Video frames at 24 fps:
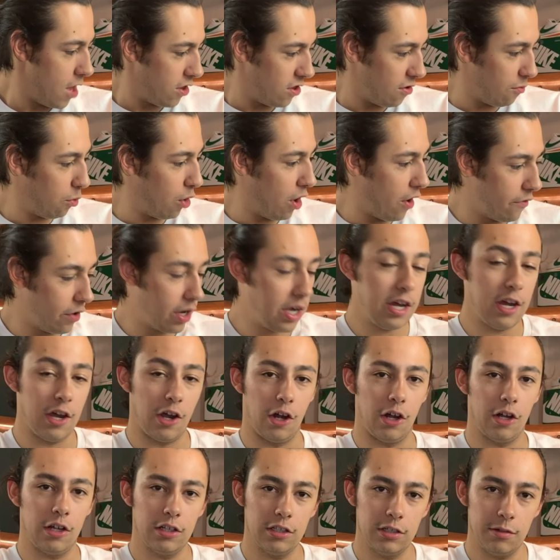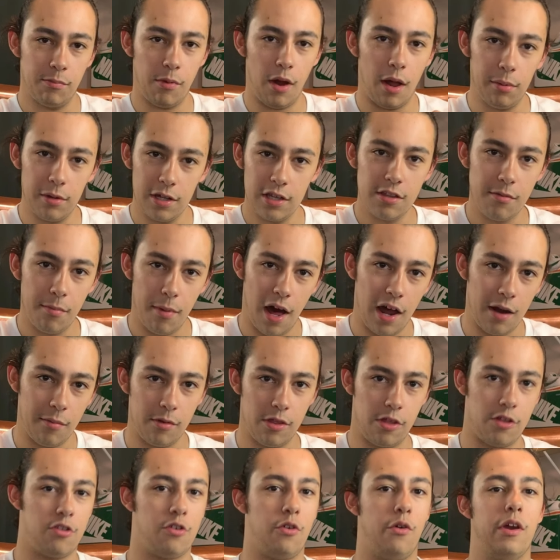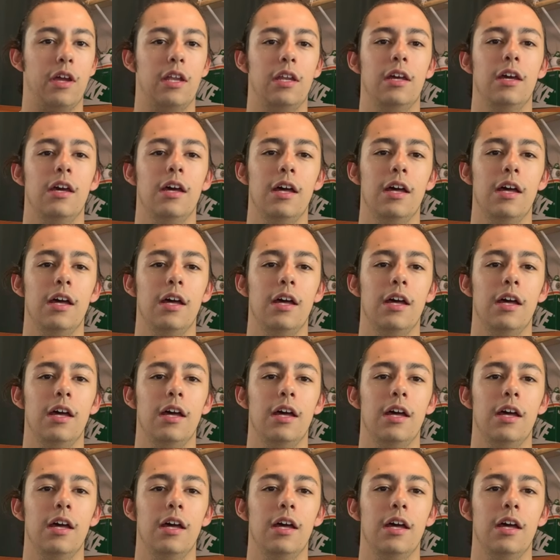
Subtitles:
over here, probably in the bottom of the screen.